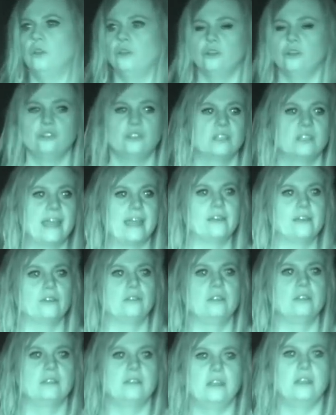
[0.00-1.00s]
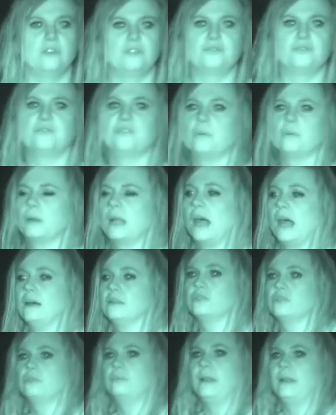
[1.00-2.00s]
who stayed on this hill from
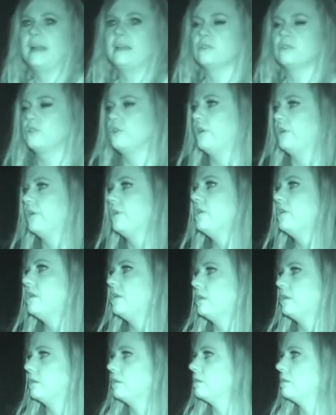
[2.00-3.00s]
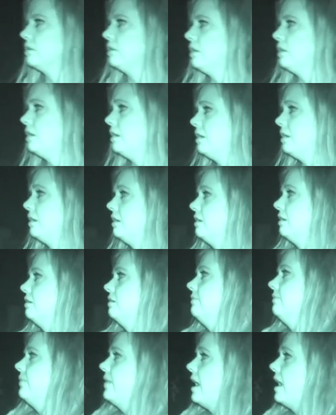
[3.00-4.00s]
Castle Blackstone, and...
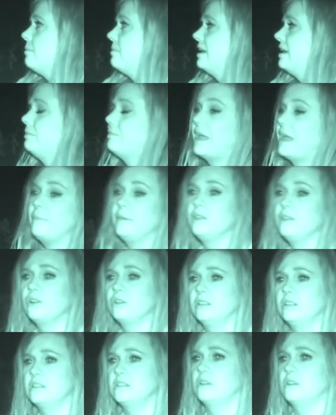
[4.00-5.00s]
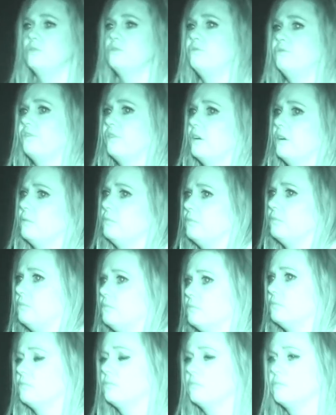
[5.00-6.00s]
I mean, maybe you're on this hill
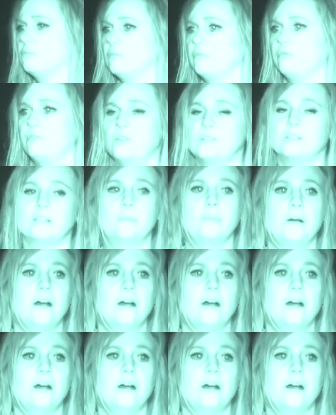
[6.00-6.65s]
from... for some